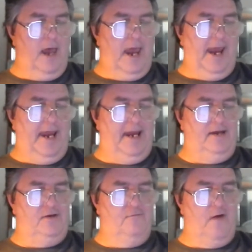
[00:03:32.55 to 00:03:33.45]

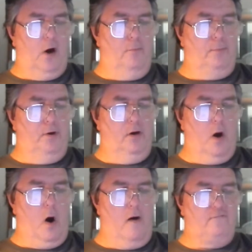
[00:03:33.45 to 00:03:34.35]
A developer
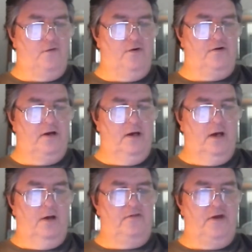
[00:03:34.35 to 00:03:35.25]
offered
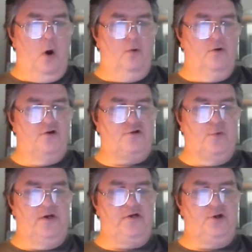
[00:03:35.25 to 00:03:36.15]
the owners
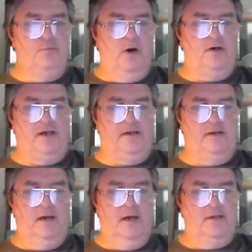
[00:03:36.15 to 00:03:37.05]
twenty-two million
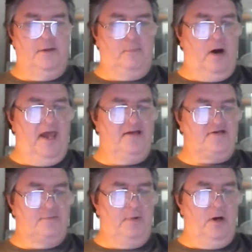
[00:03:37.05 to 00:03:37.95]
dollars. The plans
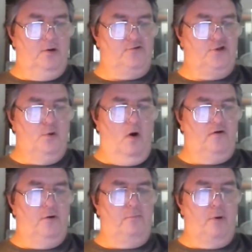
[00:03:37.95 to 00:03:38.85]
to build two
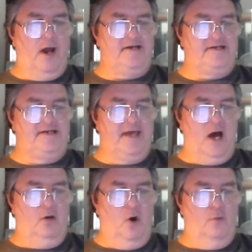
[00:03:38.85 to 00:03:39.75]
hundred pricey
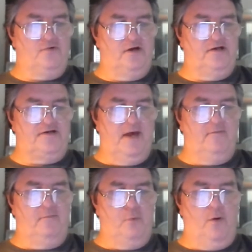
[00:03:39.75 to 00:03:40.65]
townhomes on a
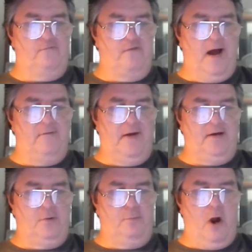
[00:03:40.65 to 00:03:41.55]
seven point five
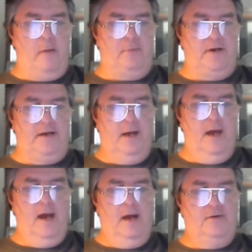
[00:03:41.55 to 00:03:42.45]
acre property
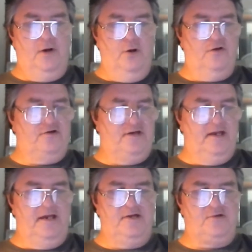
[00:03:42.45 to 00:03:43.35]
near the
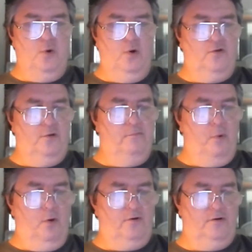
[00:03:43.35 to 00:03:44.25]
city's northern
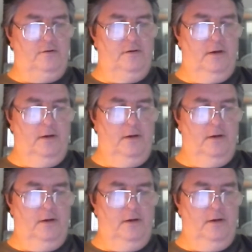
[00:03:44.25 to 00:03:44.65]
border.